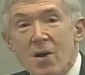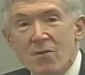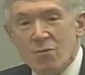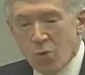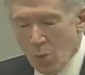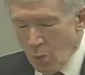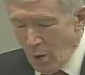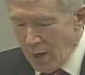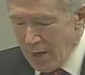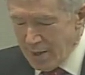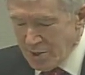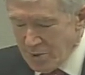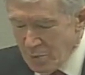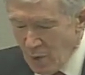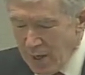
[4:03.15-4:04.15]
for
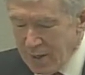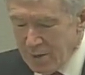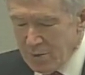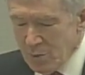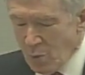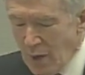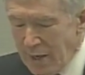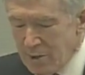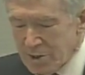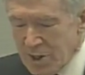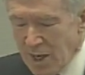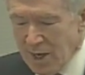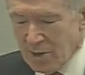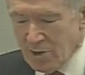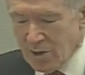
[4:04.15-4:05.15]
wild
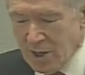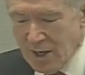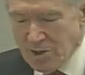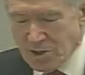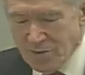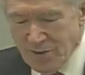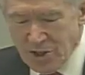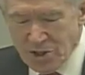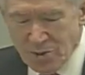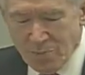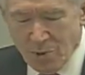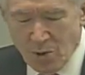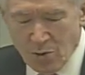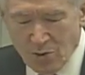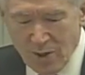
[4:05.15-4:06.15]
tiger conservation
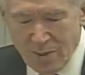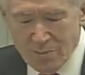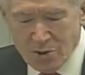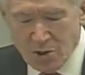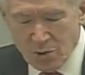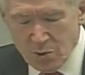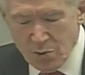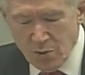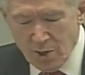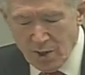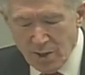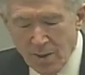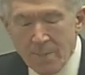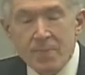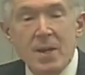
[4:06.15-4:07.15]
programs,
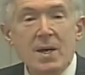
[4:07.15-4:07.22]
including